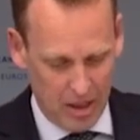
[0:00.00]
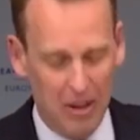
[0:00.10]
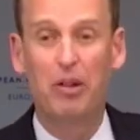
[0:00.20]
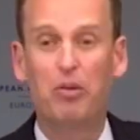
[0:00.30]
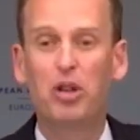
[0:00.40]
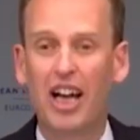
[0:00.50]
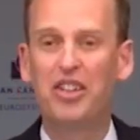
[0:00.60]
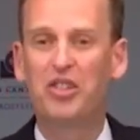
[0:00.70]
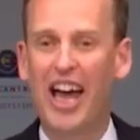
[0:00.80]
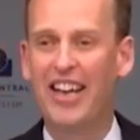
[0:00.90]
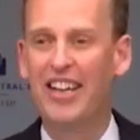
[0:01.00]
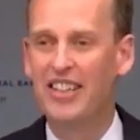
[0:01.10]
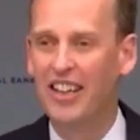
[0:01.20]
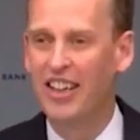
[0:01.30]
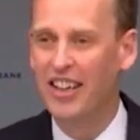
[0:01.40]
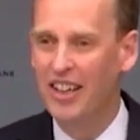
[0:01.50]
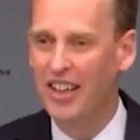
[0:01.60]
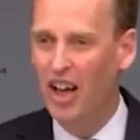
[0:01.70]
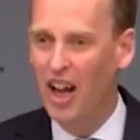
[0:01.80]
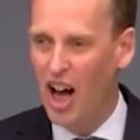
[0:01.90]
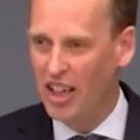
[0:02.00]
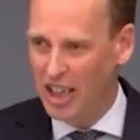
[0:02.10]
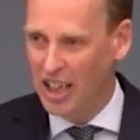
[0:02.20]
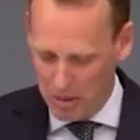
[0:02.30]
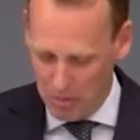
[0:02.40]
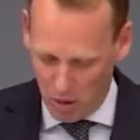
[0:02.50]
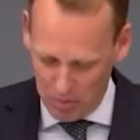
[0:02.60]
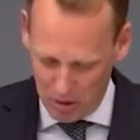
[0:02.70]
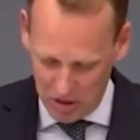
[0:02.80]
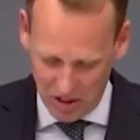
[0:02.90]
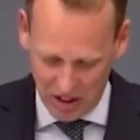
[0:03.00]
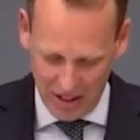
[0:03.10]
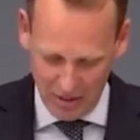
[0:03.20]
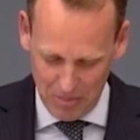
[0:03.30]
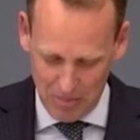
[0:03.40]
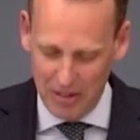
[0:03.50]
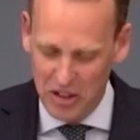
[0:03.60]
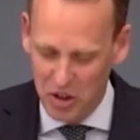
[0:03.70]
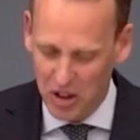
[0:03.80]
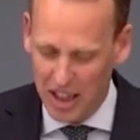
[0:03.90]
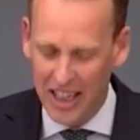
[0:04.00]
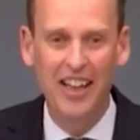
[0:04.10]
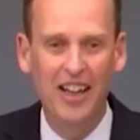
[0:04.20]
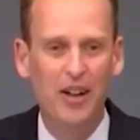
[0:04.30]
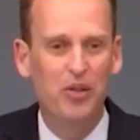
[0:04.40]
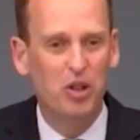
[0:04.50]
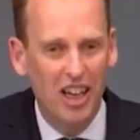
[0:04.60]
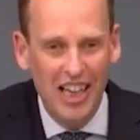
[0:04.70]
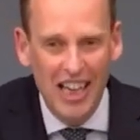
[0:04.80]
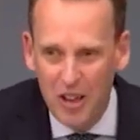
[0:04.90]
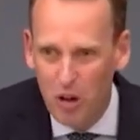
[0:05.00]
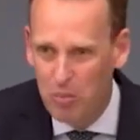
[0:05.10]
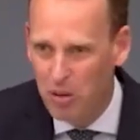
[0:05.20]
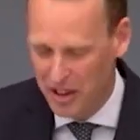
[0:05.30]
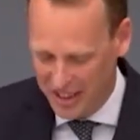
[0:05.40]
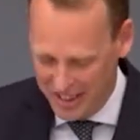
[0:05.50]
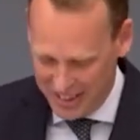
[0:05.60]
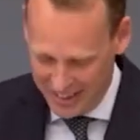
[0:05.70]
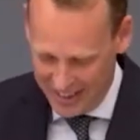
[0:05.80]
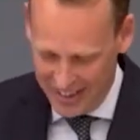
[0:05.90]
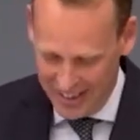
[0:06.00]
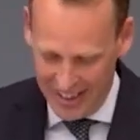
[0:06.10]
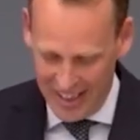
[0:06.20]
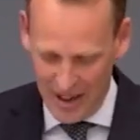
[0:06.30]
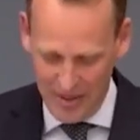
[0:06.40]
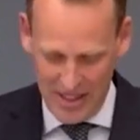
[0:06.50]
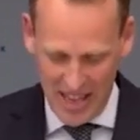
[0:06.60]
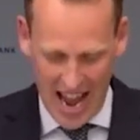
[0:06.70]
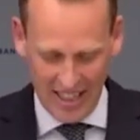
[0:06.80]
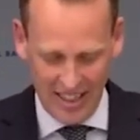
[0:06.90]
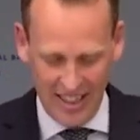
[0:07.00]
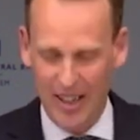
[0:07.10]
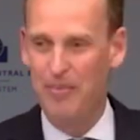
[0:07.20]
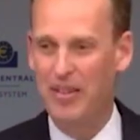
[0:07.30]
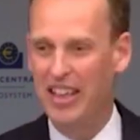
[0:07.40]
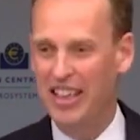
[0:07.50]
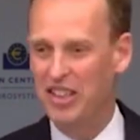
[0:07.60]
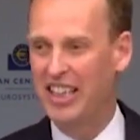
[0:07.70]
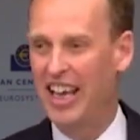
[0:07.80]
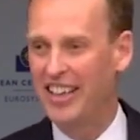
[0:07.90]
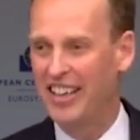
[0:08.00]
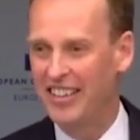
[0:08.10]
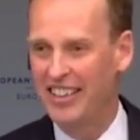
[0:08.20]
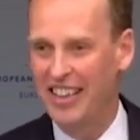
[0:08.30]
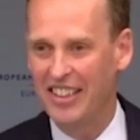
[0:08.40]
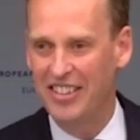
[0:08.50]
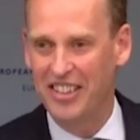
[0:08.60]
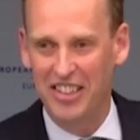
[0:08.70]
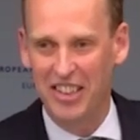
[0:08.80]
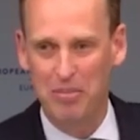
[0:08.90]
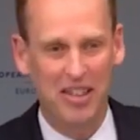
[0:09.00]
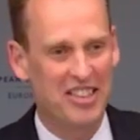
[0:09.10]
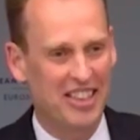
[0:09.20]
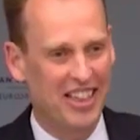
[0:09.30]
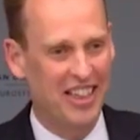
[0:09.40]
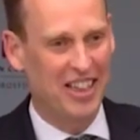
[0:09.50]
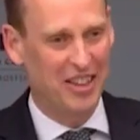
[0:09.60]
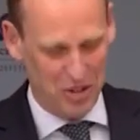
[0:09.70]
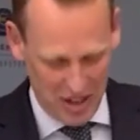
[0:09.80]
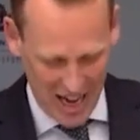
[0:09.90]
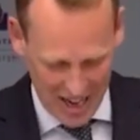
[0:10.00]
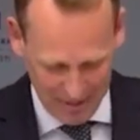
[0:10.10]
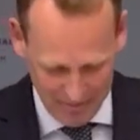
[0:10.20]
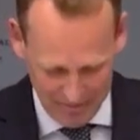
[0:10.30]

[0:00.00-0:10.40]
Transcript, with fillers: But I would like to end on a little bit more personal note by returning to the legal profession uh, that um, is gathered in such abundance here today.